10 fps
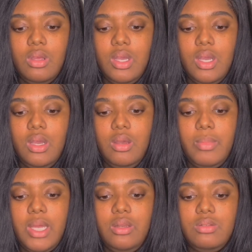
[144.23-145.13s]
I
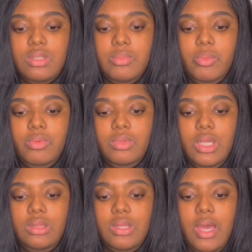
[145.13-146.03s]
know some people think
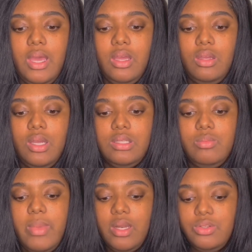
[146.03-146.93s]
that it's
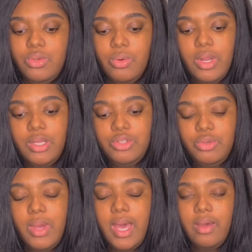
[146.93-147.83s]
mandatory to
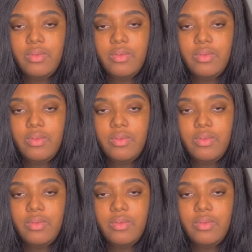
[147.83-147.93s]
have